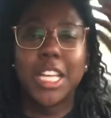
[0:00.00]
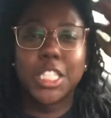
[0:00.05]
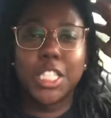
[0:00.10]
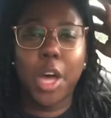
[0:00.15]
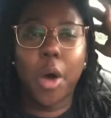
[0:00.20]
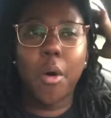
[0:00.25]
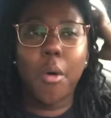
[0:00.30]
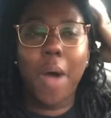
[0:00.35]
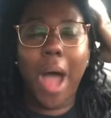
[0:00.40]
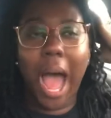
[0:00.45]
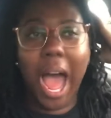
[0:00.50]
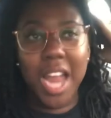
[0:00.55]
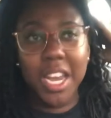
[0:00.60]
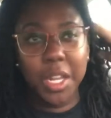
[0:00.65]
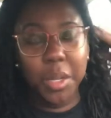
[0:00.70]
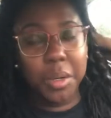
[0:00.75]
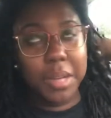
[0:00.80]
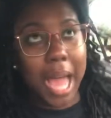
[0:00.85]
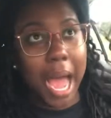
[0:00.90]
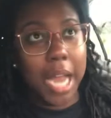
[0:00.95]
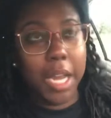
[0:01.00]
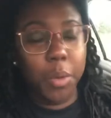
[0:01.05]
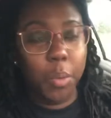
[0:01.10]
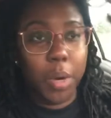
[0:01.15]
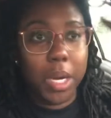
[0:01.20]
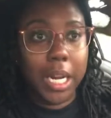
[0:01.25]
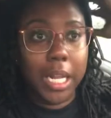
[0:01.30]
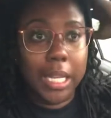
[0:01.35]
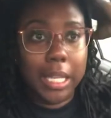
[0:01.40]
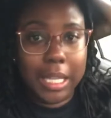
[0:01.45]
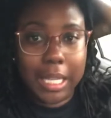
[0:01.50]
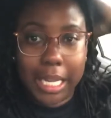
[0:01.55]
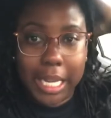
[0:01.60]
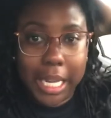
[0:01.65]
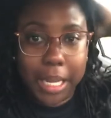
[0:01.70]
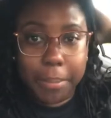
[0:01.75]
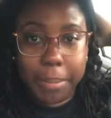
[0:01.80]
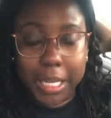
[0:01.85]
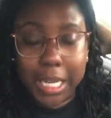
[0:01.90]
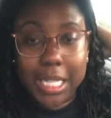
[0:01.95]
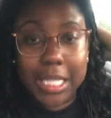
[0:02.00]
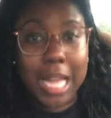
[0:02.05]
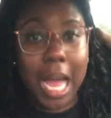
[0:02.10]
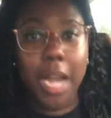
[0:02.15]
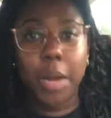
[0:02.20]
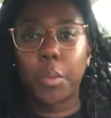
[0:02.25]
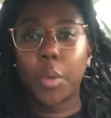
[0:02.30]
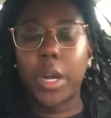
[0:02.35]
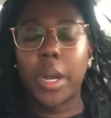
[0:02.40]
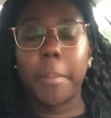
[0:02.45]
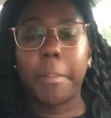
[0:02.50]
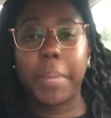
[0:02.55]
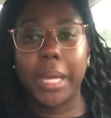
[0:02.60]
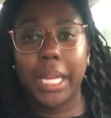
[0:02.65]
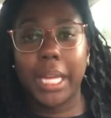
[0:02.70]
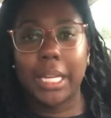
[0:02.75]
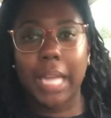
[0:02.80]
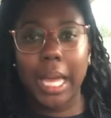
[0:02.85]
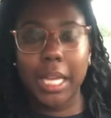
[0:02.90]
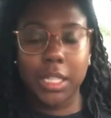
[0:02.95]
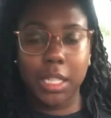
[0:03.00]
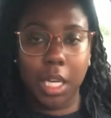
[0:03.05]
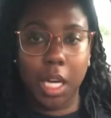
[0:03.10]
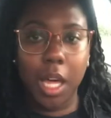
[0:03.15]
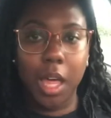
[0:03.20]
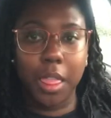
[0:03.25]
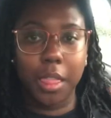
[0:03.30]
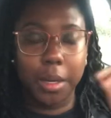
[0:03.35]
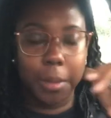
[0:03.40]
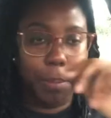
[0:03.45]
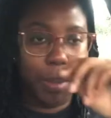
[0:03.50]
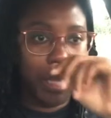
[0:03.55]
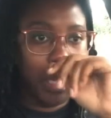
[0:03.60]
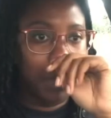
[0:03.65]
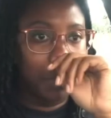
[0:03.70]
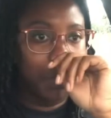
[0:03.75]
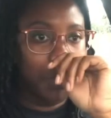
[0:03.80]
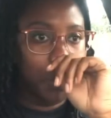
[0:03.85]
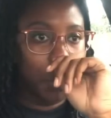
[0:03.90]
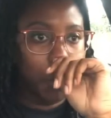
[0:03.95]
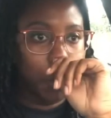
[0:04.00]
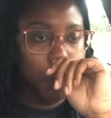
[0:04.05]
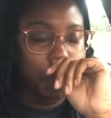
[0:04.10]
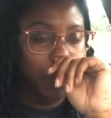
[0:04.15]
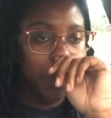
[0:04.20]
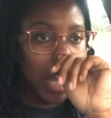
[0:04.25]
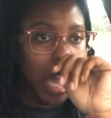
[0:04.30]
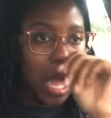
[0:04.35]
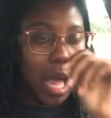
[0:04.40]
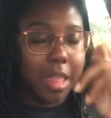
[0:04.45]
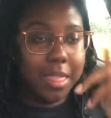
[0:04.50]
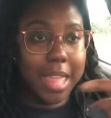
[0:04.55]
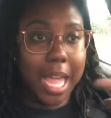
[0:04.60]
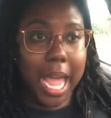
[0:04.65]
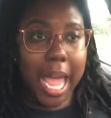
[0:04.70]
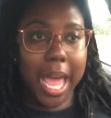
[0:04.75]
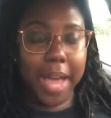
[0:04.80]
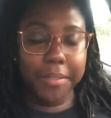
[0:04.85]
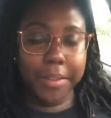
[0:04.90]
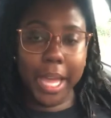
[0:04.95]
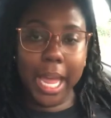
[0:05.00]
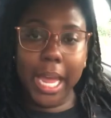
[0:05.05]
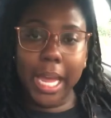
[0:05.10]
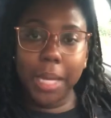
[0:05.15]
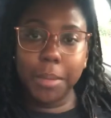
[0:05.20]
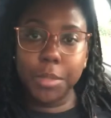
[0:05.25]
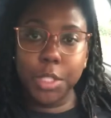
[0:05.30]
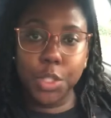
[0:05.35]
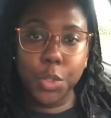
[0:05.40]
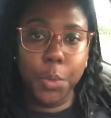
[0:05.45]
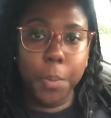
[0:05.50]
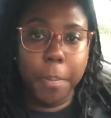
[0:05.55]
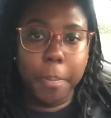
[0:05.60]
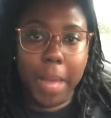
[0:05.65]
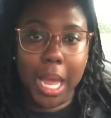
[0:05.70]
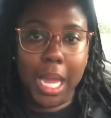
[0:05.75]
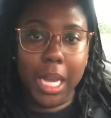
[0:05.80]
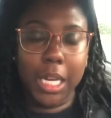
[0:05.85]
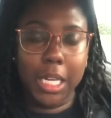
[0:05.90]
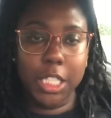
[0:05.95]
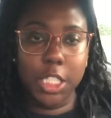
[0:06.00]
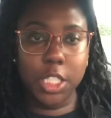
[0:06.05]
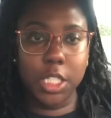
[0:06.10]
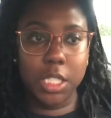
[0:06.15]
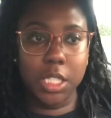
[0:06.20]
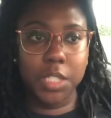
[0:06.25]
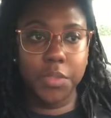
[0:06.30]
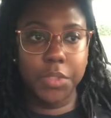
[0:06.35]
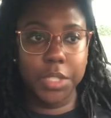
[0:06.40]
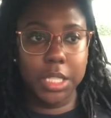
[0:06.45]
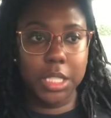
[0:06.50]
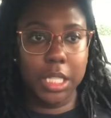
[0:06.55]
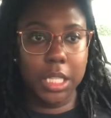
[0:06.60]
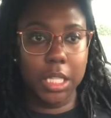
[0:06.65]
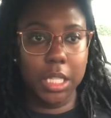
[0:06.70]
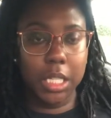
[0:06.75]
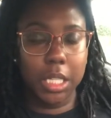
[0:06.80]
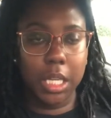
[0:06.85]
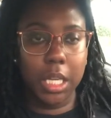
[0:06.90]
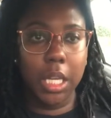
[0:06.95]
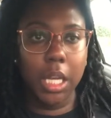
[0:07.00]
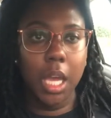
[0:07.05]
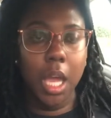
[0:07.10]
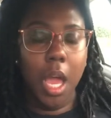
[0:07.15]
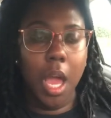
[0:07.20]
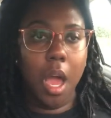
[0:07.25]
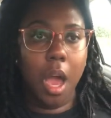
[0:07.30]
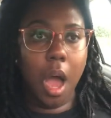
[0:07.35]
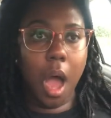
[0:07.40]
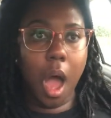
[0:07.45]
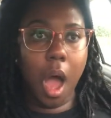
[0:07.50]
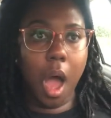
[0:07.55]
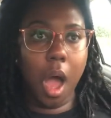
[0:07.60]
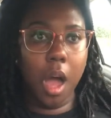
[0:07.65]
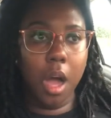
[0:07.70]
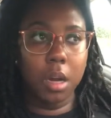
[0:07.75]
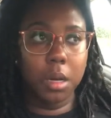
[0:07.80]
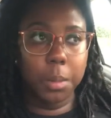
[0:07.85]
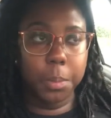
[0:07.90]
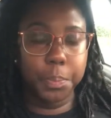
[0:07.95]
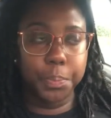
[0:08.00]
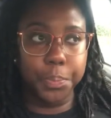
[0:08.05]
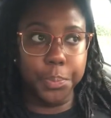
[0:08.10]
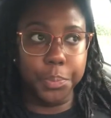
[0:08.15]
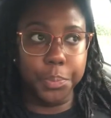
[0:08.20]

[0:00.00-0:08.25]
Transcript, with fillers: so I didn't, I didn't want to leave because I didn't want to be like the other people that have came to manage this facility. Um,